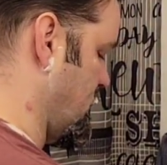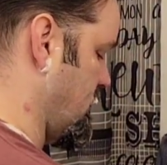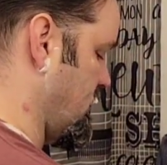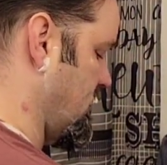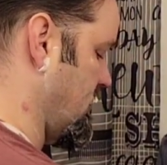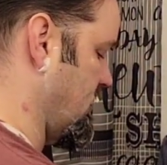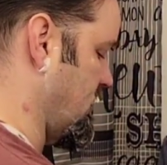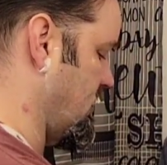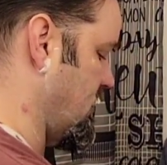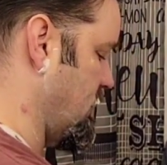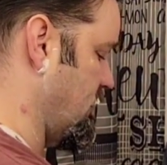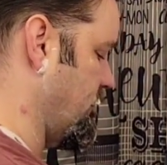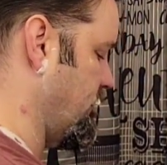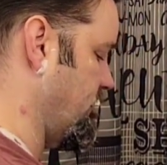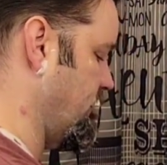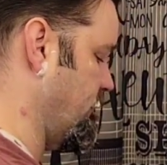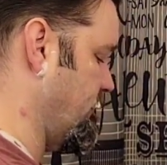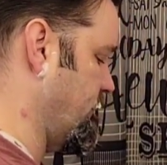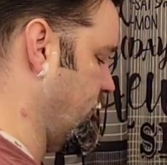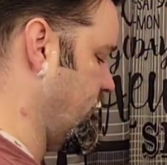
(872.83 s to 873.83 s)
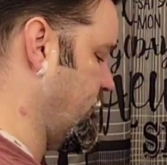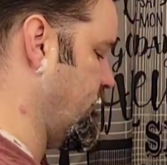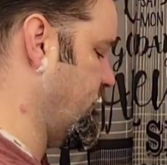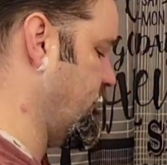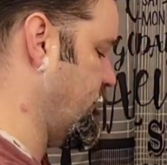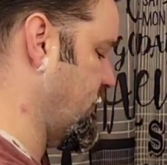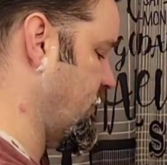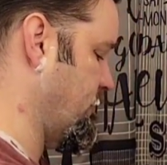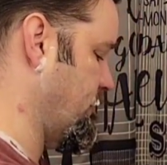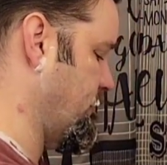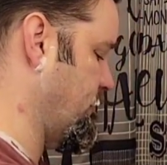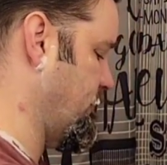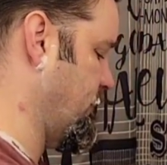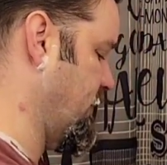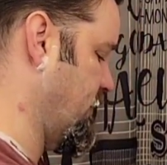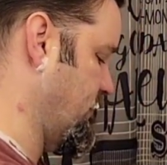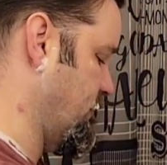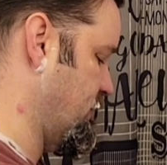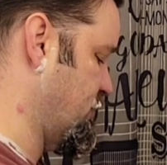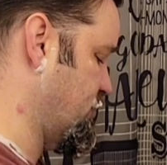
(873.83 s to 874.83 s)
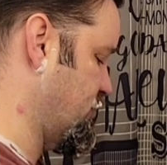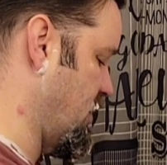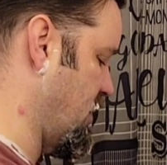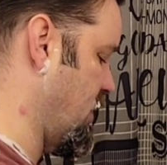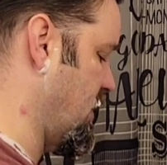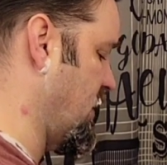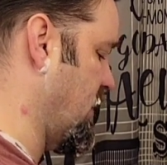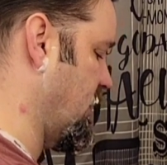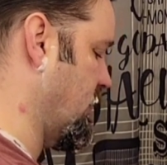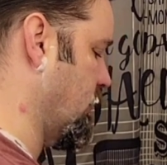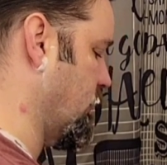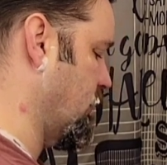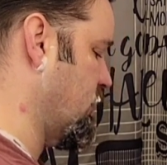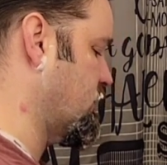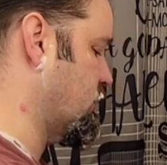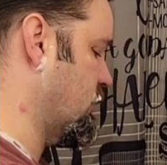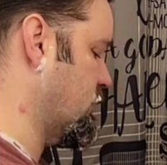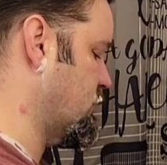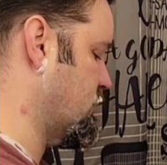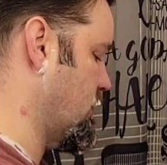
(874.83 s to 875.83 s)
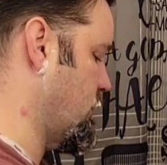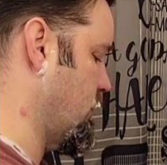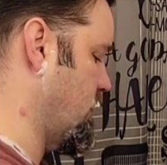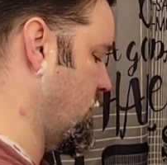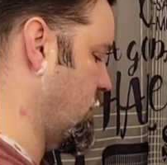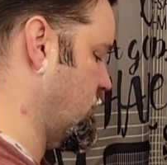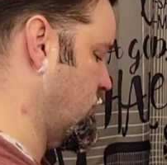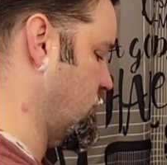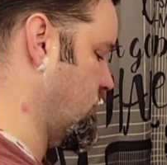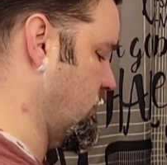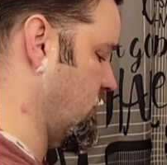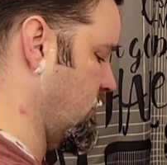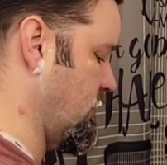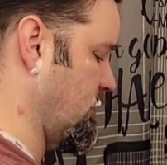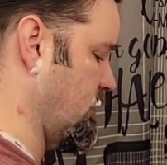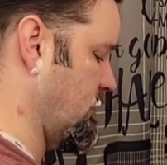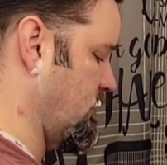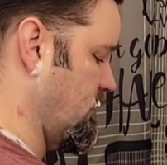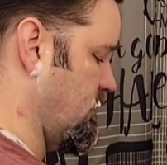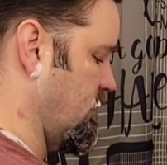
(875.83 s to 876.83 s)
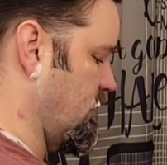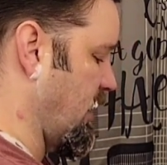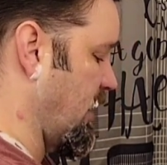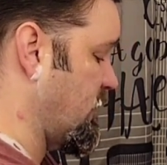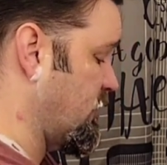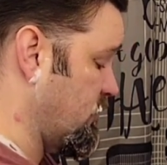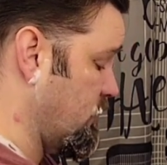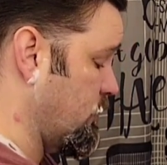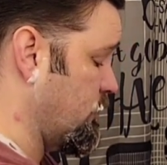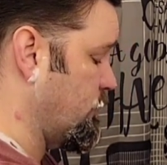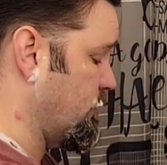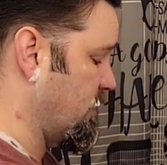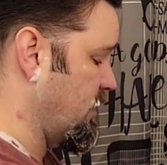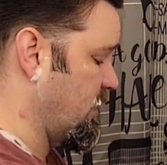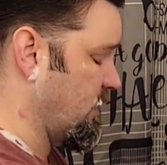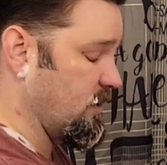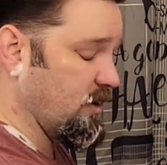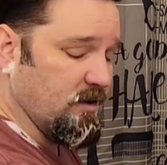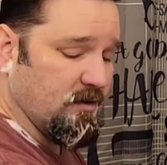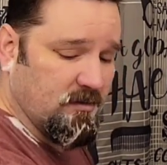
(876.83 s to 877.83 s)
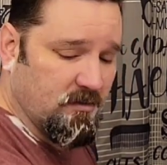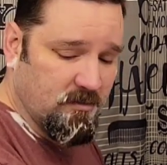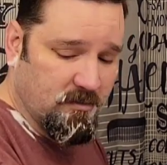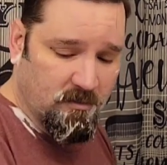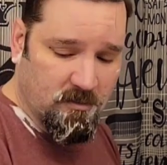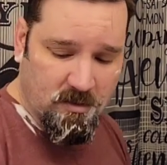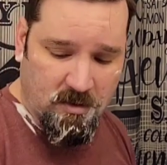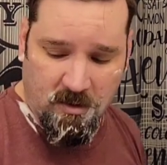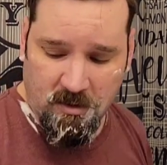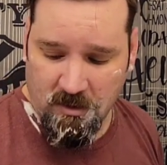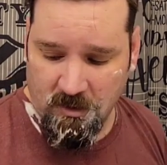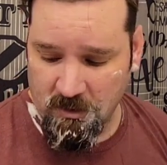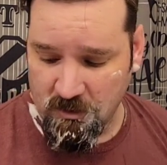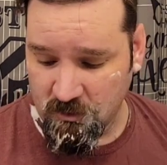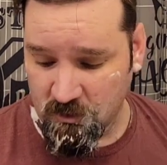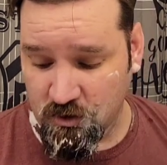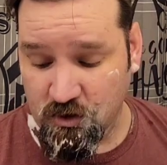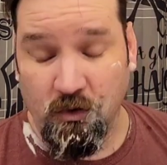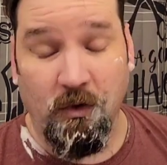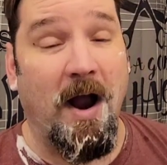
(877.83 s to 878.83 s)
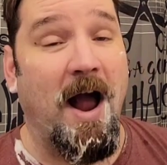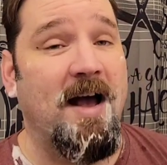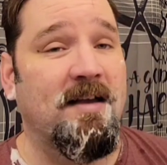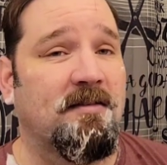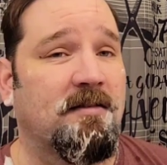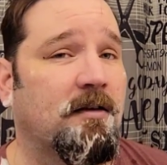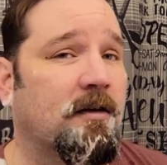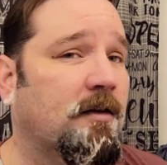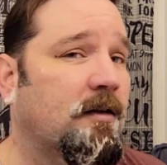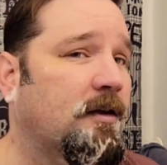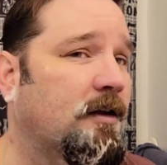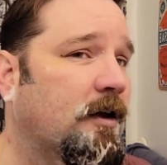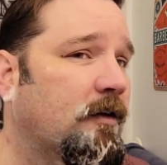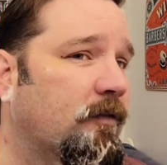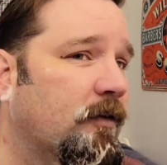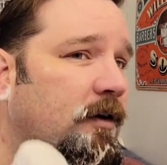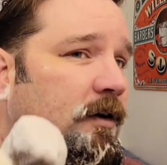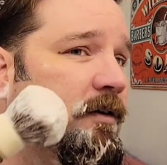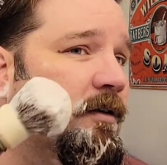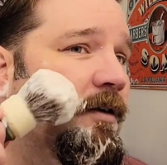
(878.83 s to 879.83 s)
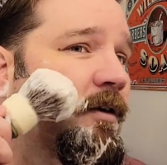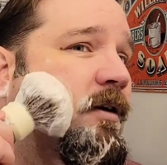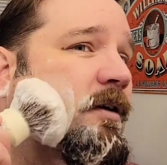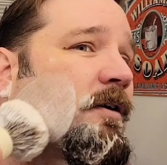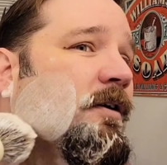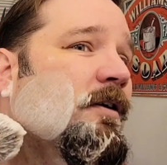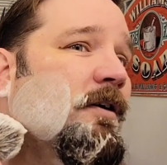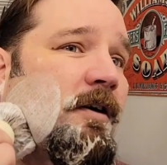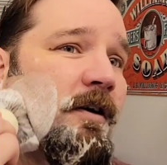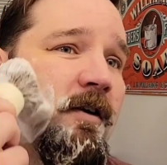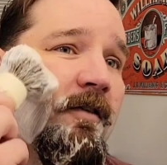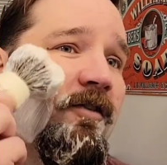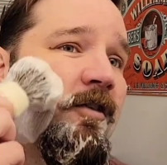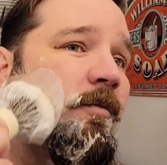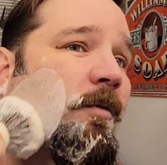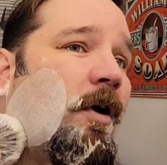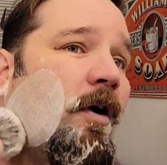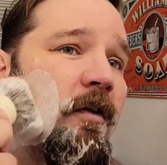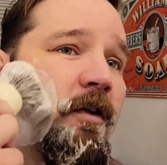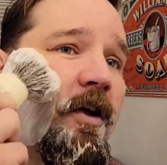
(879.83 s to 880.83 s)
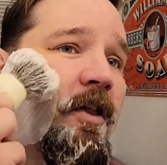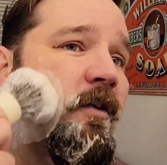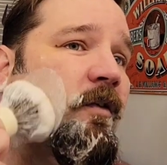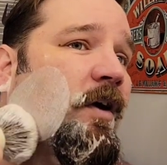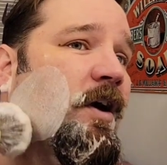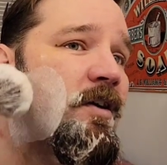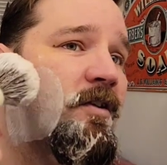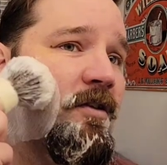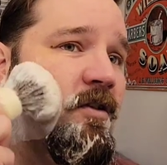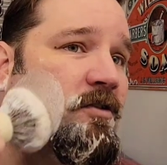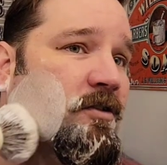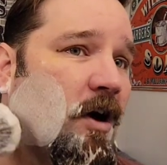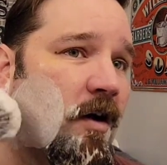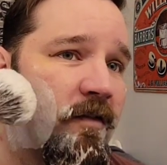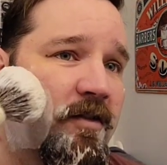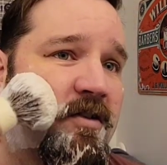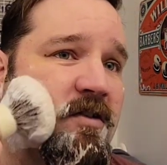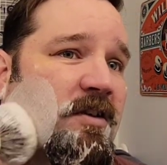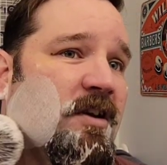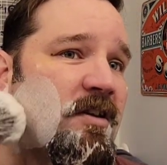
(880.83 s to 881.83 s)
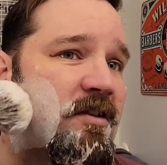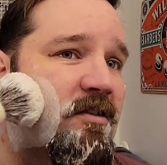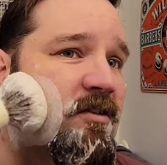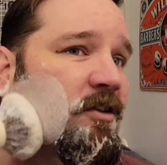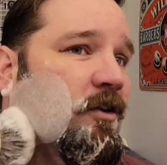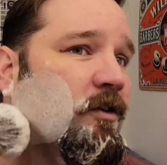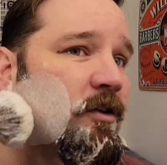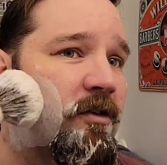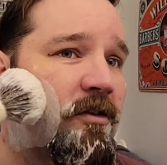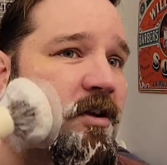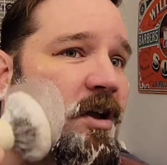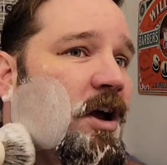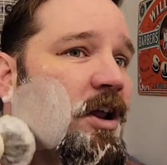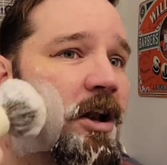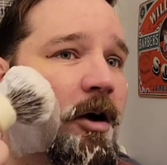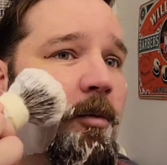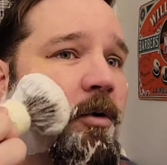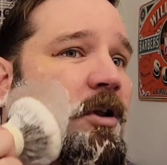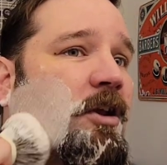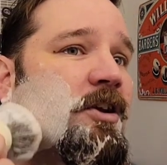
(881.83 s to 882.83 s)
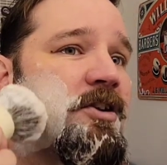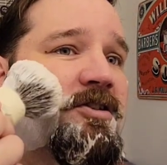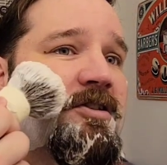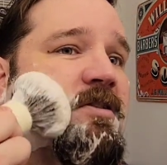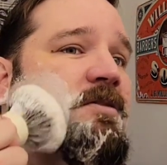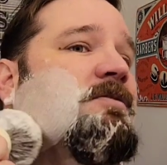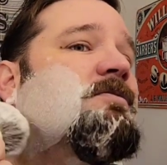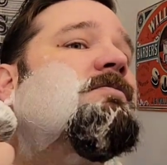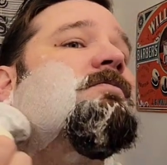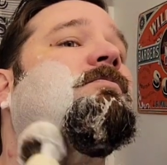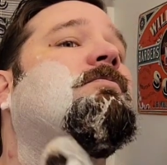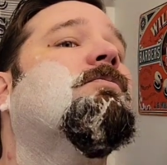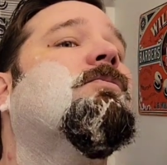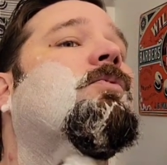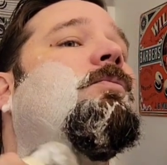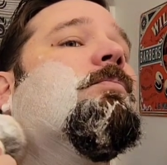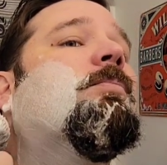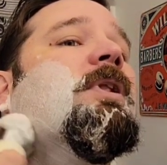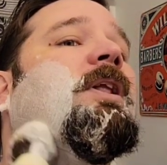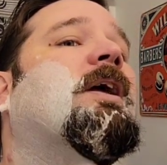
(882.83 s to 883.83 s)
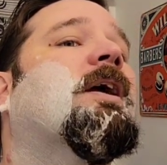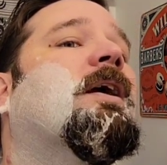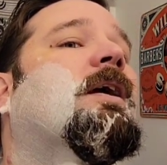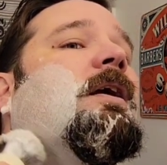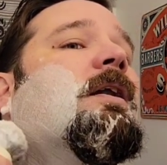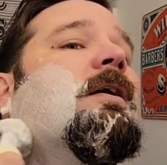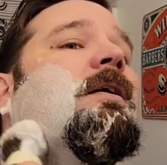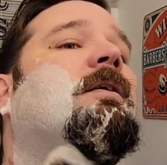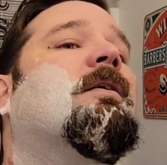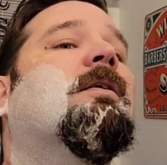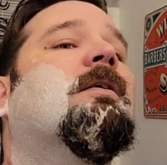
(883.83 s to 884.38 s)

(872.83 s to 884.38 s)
The machining and the research that went into it, I do think it's drastically different from all the other razors. Obviously, it's still using a double-edged blade,